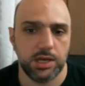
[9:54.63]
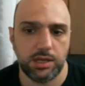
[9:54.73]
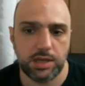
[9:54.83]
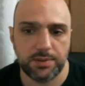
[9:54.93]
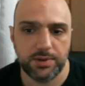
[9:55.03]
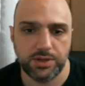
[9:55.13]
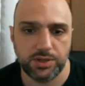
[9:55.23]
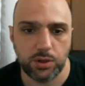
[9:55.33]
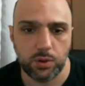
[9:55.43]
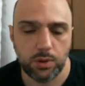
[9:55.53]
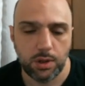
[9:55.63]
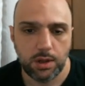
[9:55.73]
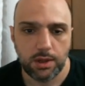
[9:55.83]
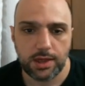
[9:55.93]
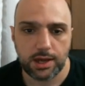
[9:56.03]
damage, so
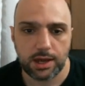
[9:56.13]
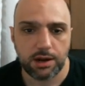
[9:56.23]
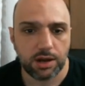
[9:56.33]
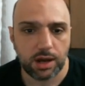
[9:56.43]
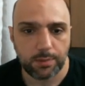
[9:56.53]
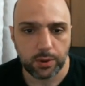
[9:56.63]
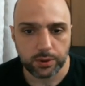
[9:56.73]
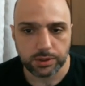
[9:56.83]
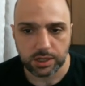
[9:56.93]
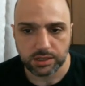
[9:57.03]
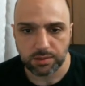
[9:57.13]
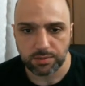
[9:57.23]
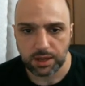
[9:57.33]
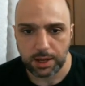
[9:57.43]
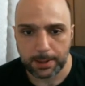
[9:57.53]
that kind of combo is not something